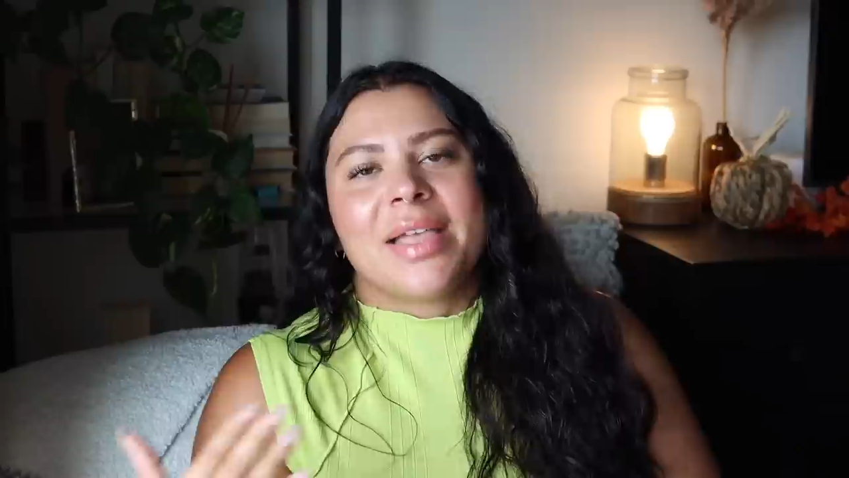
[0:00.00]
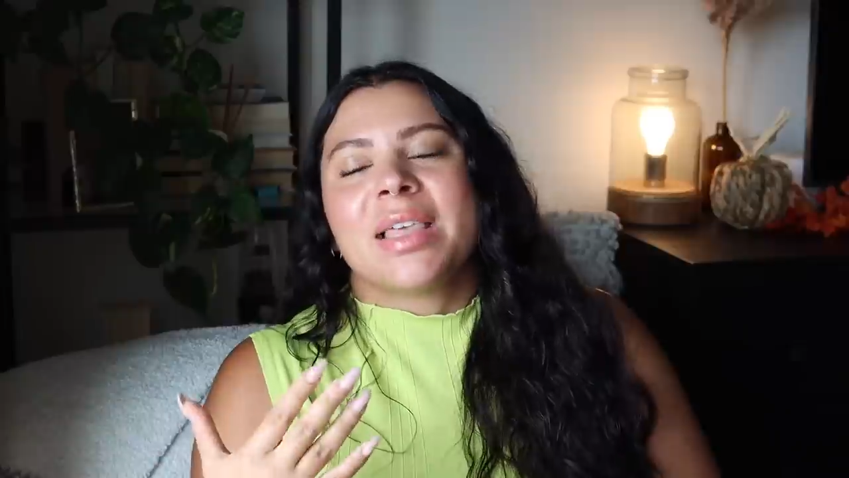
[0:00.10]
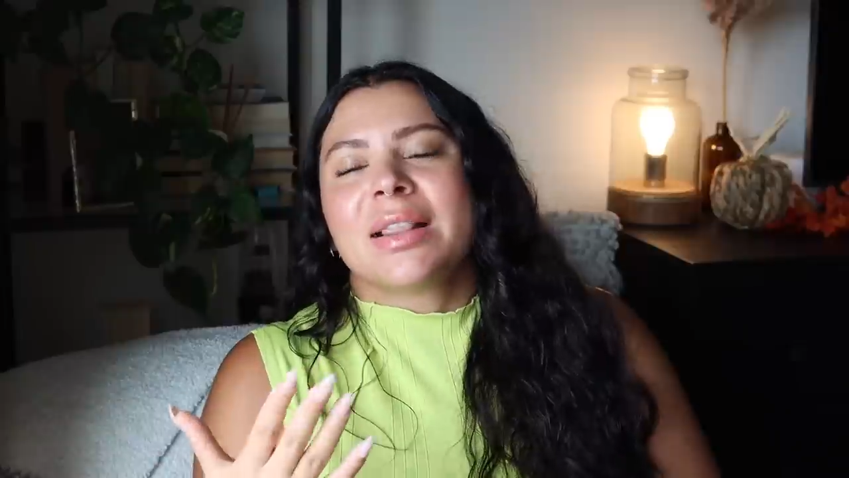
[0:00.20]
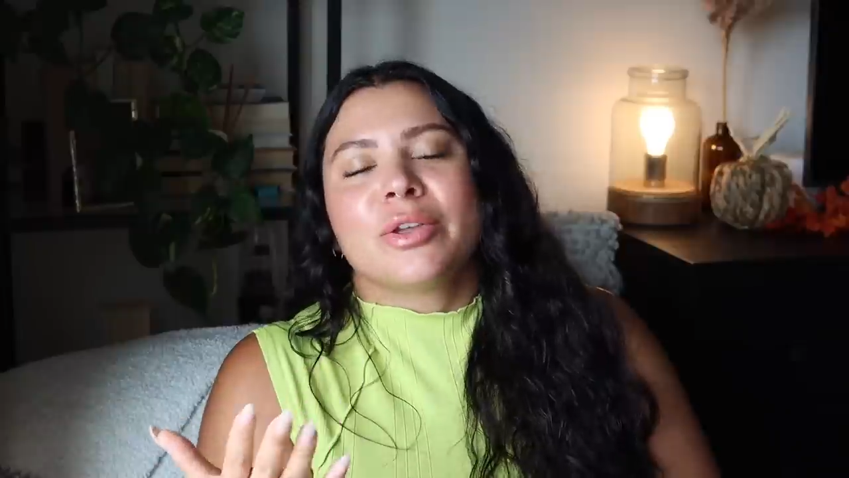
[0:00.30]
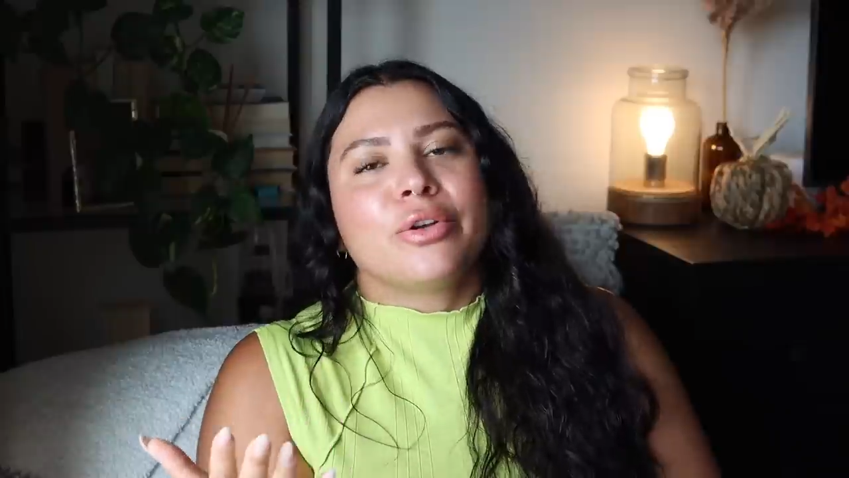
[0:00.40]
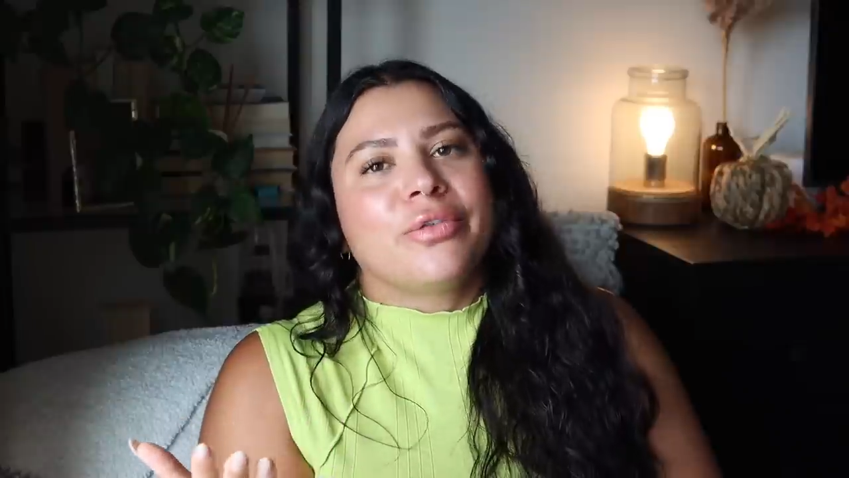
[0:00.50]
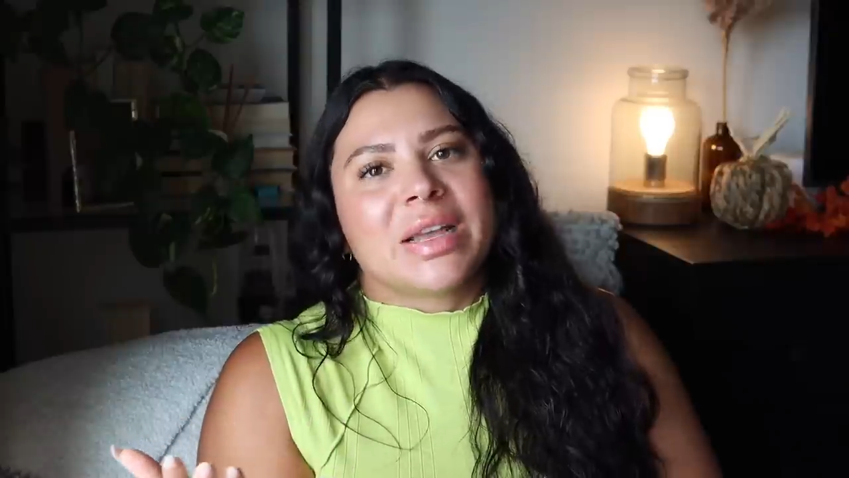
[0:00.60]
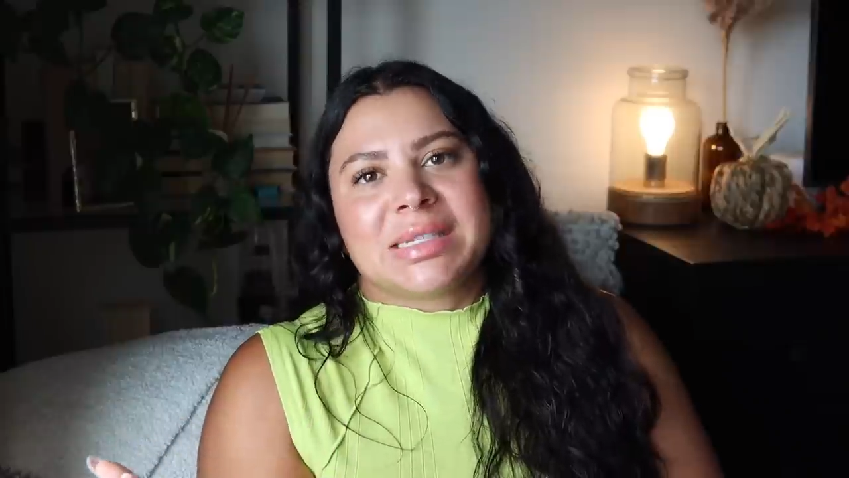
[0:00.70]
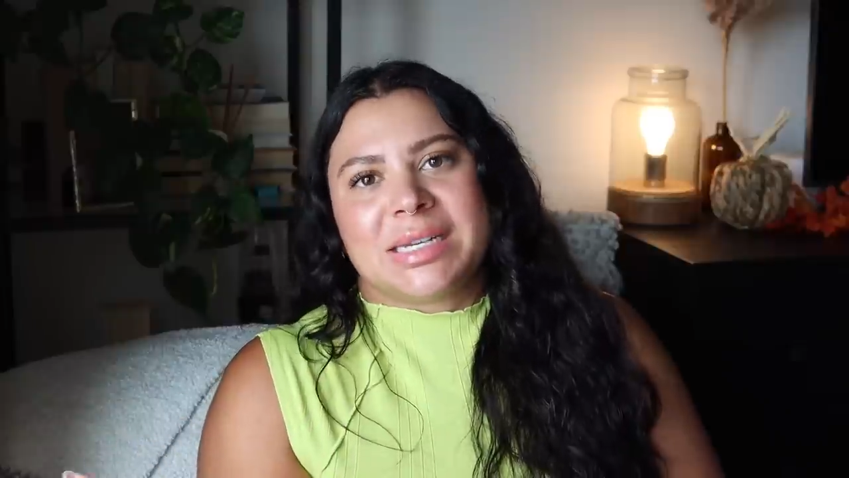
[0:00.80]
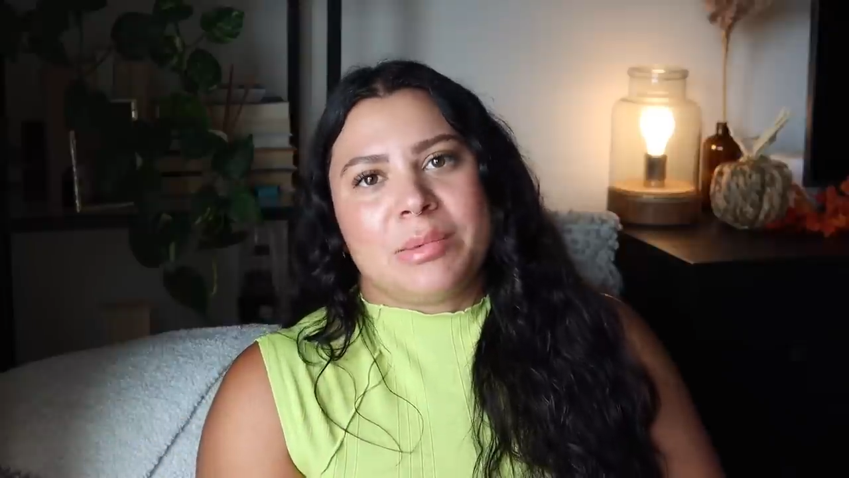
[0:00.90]
and that little
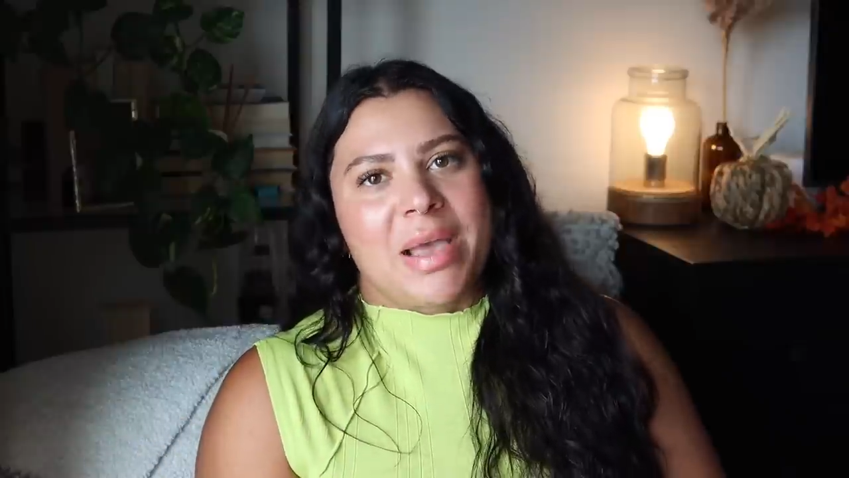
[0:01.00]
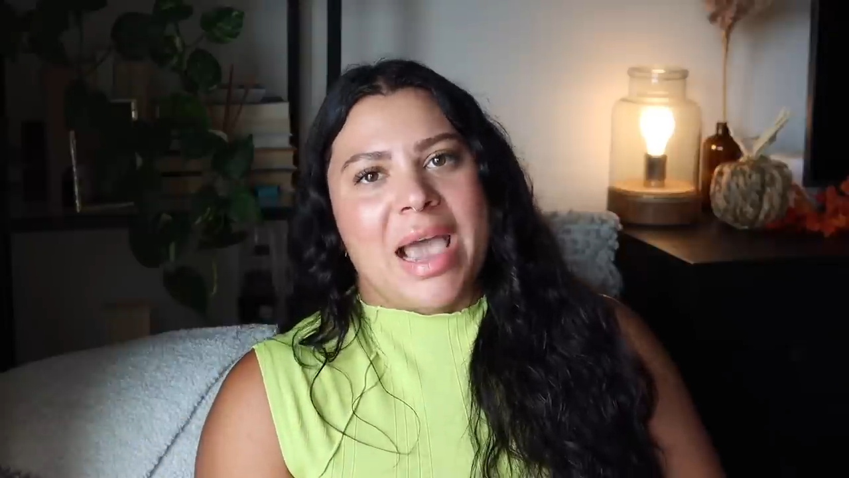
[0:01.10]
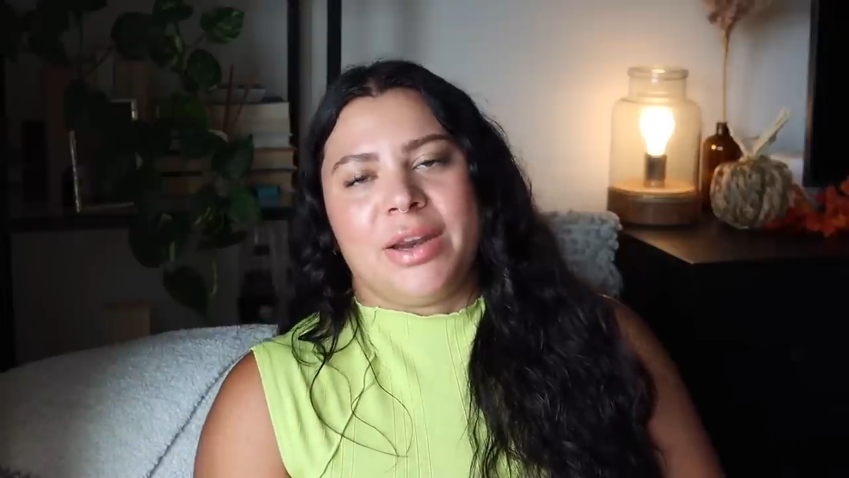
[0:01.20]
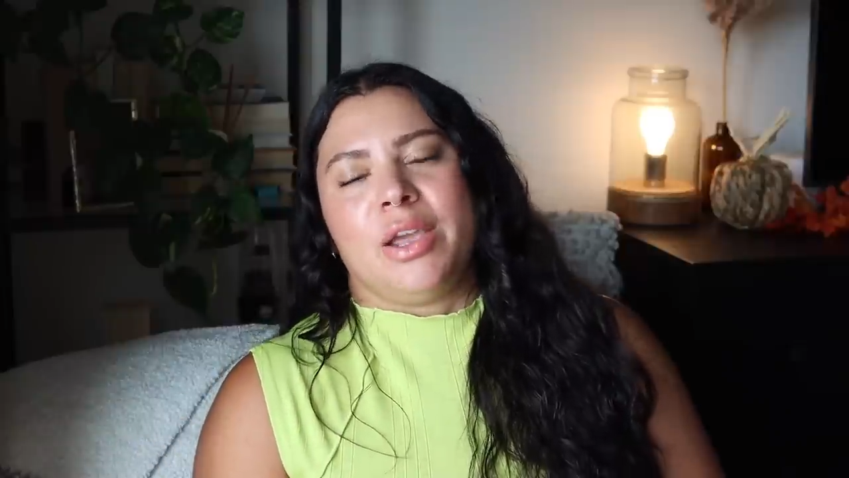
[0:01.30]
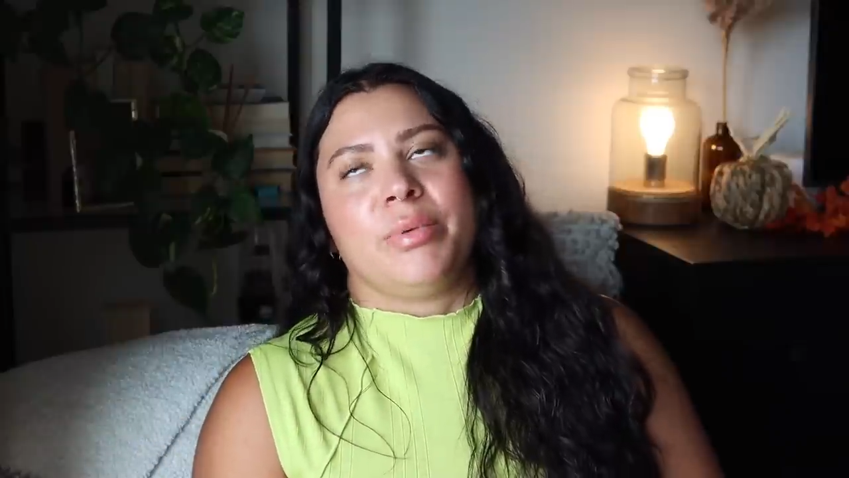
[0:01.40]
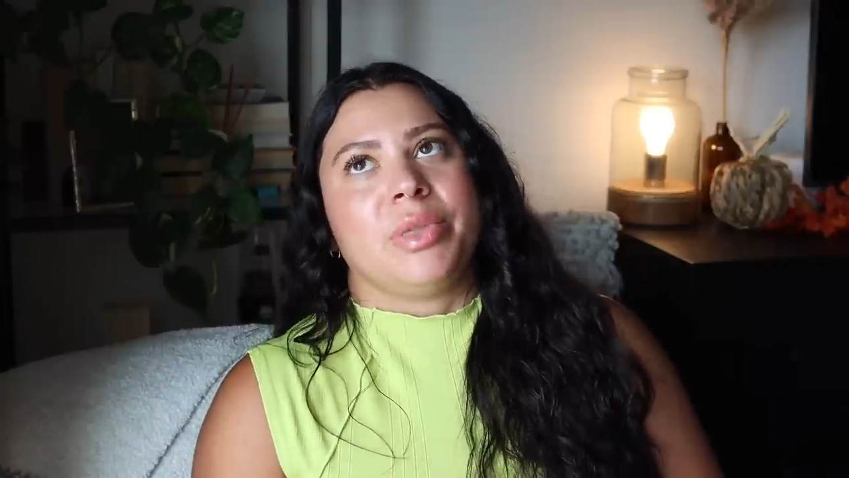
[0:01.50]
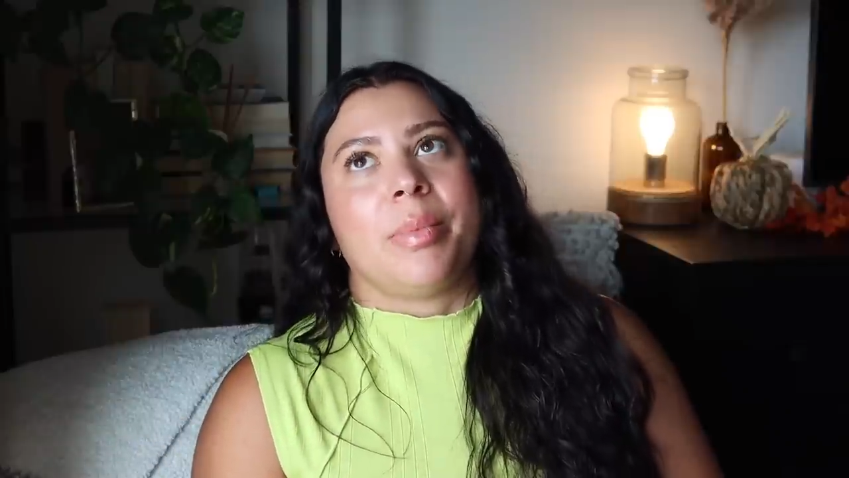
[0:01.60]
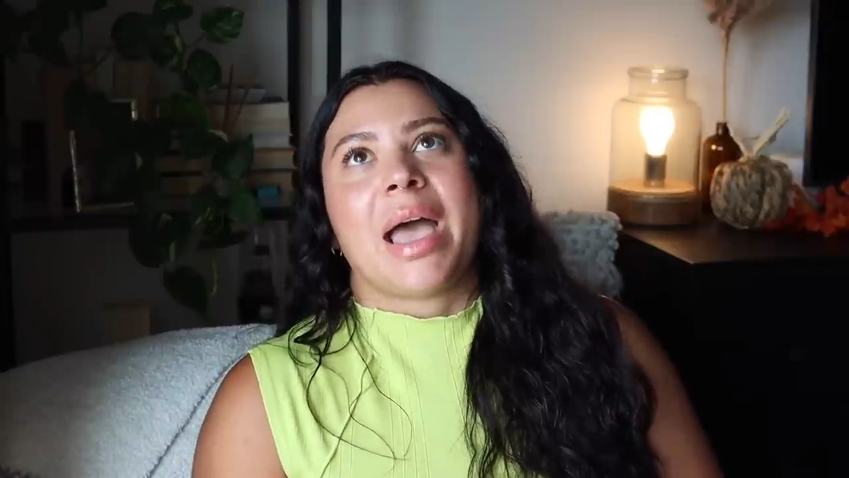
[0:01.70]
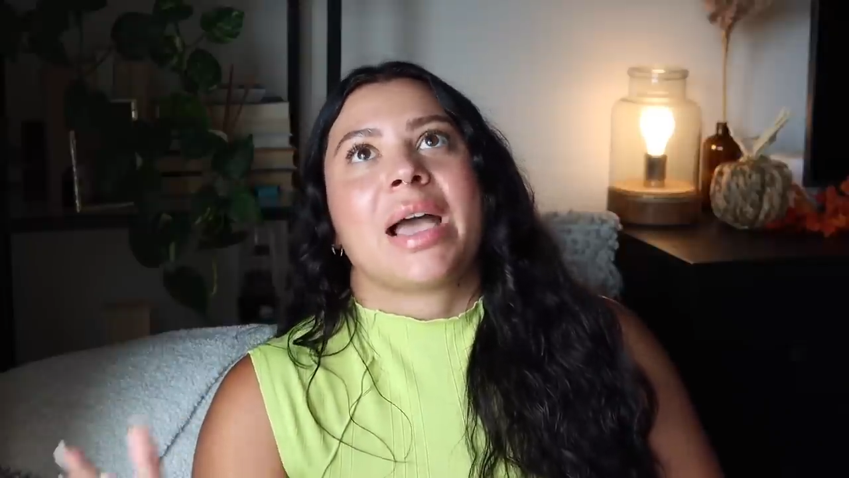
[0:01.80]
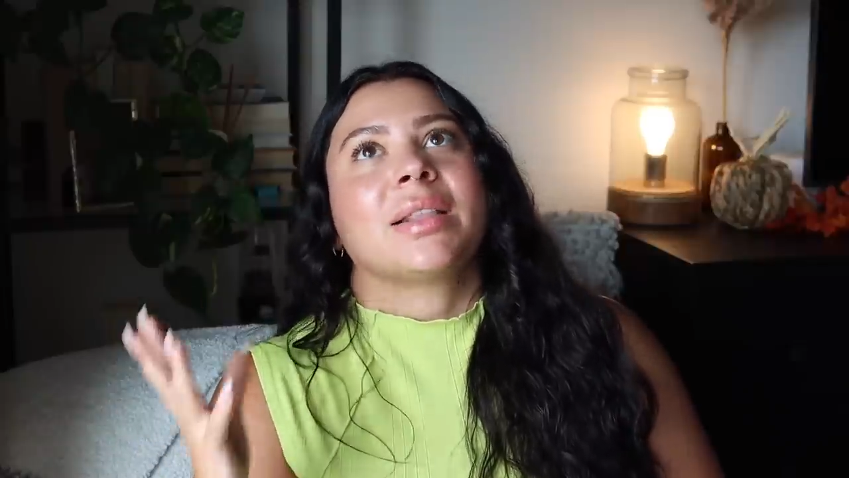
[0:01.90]
fenced in patio in the
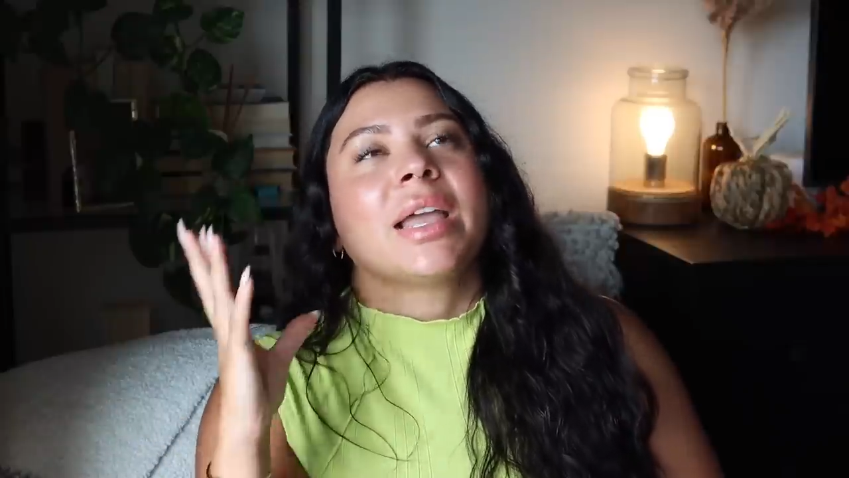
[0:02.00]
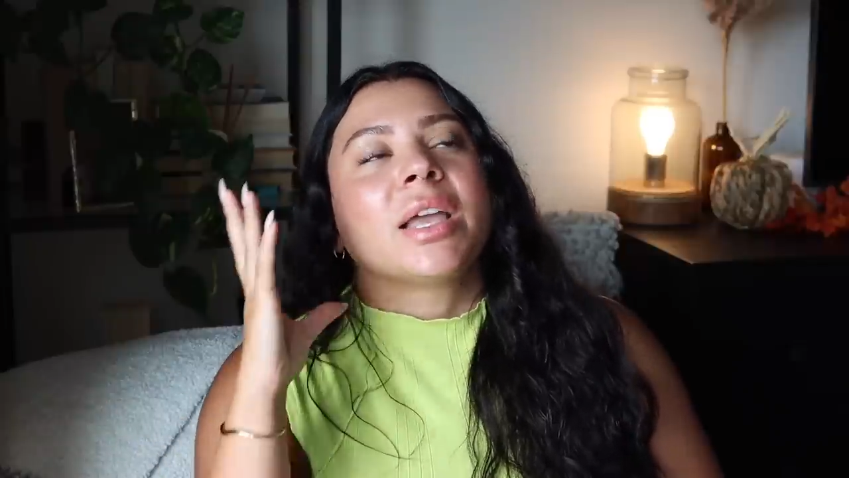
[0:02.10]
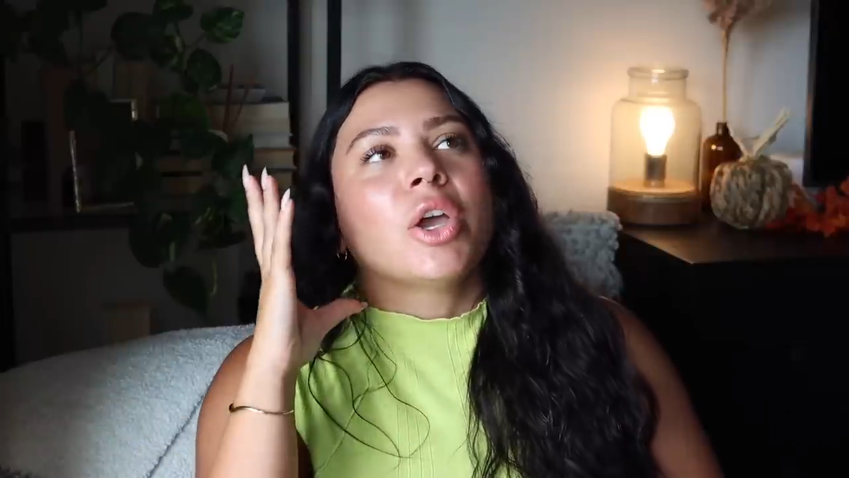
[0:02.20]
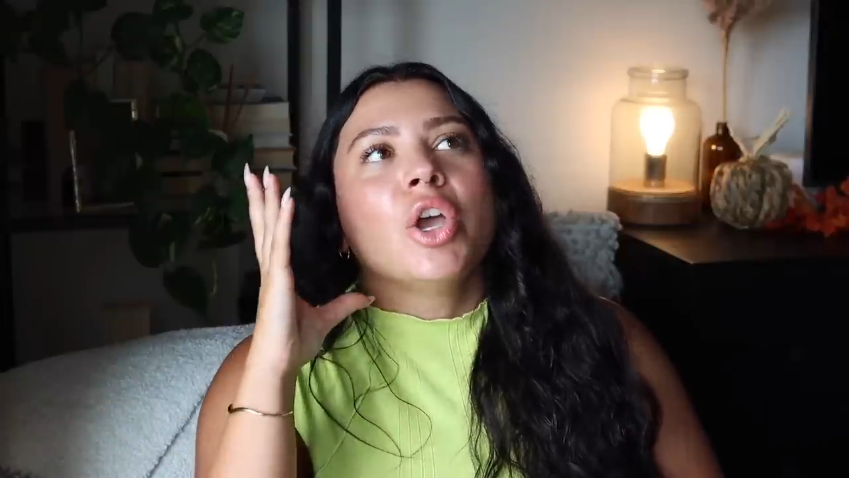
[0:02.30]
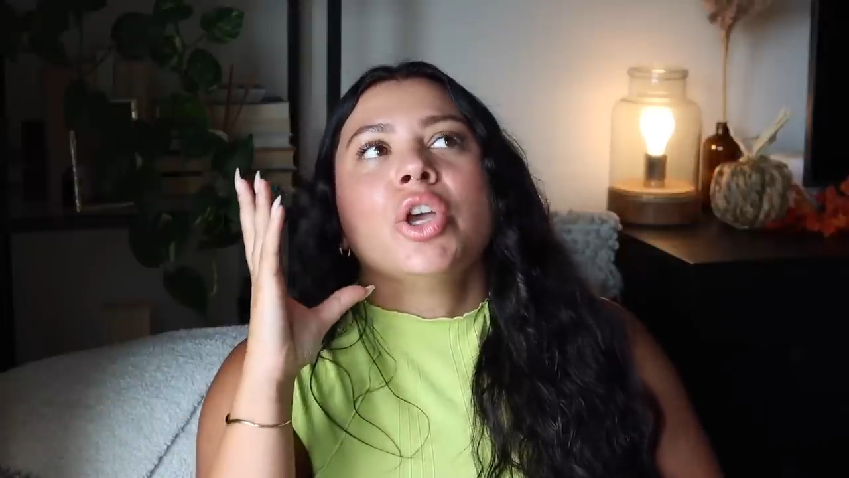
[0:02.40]
back. Like,